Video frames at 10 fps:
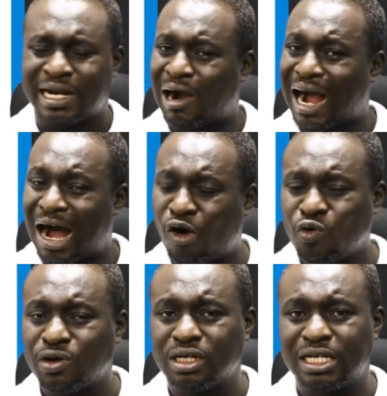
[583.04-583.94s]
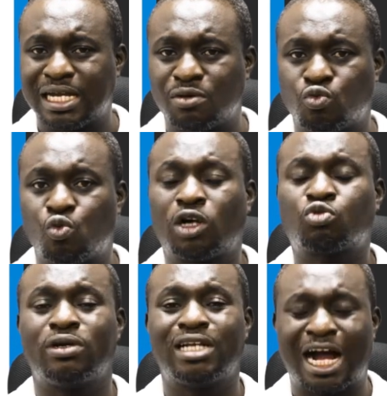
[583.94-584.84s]
Now, how,
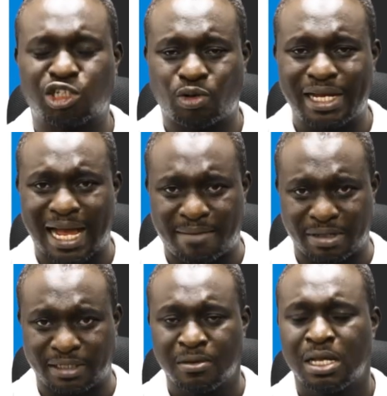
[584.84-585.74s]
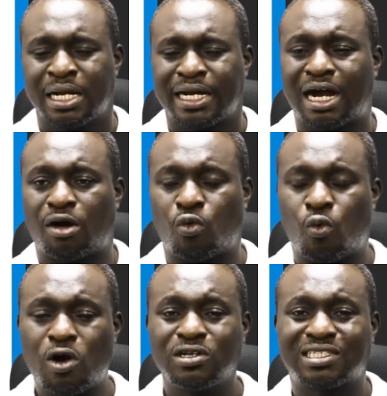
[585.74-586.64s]
what will actually happen? Now,
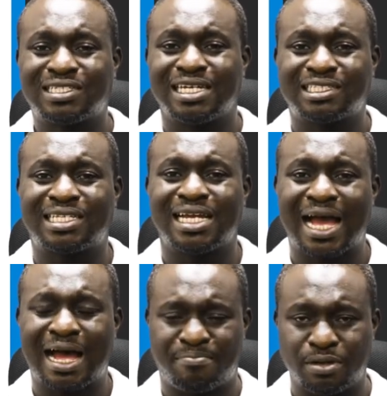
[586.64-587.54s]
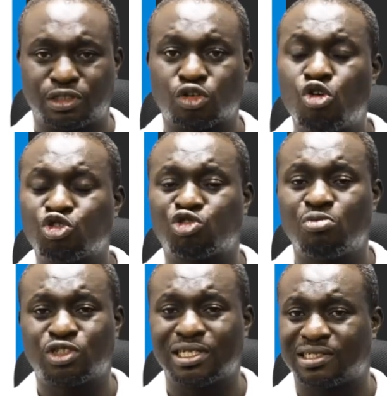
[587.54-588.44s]
once this thing happens,
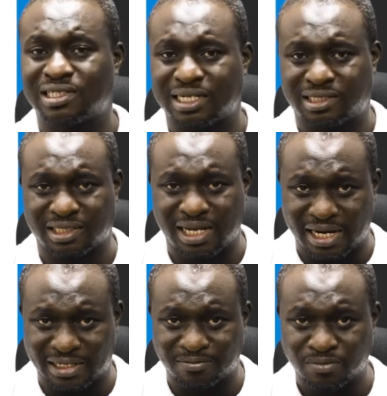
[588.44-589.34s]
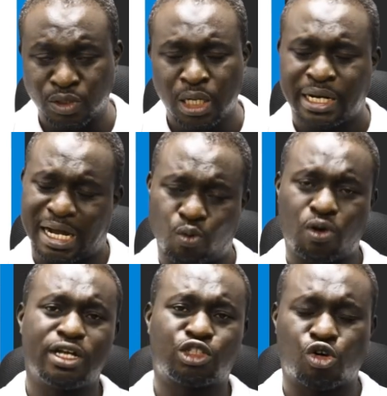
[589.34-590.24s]
osmosis sets in. Now,
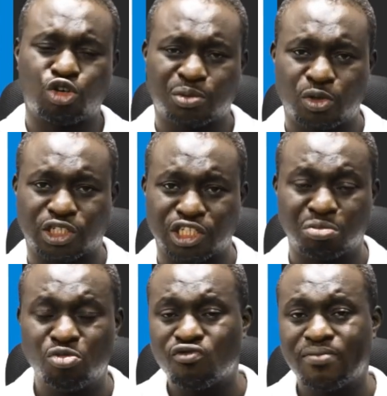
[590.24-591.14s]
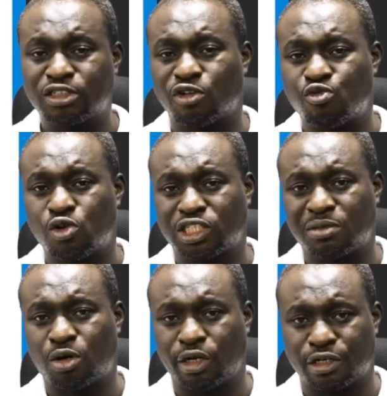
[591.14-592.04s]
what is osmosis? Movement of
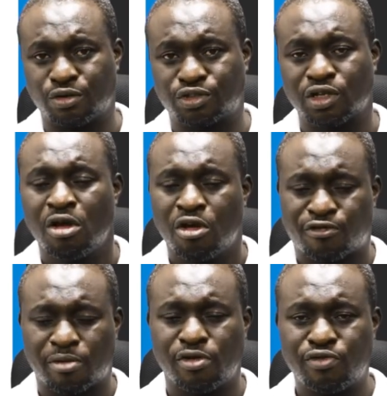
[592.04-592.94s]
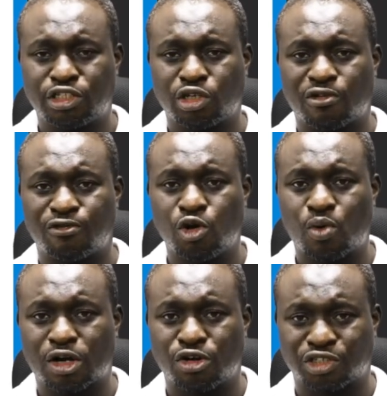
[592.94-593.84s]
water molecules from a region of
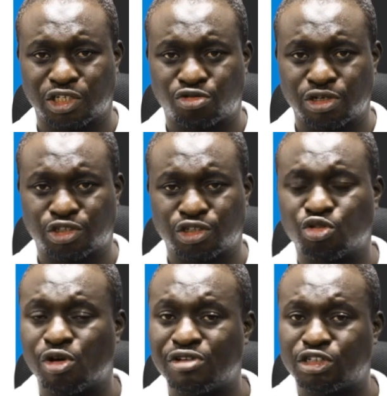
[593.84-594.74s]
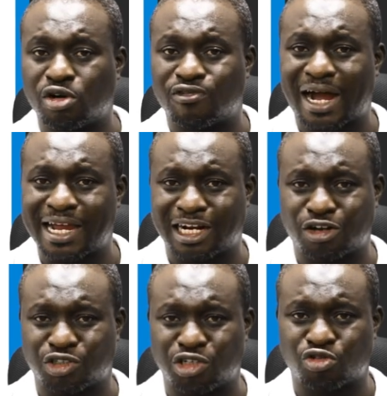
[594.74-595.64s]
lower concentration to a region of higher
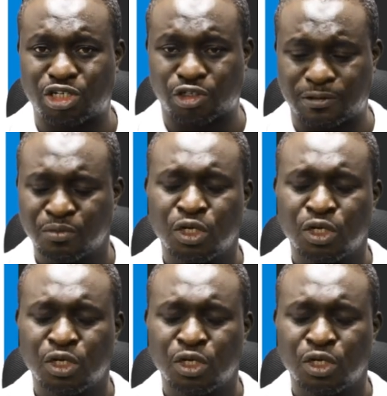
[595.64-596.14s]
concentration.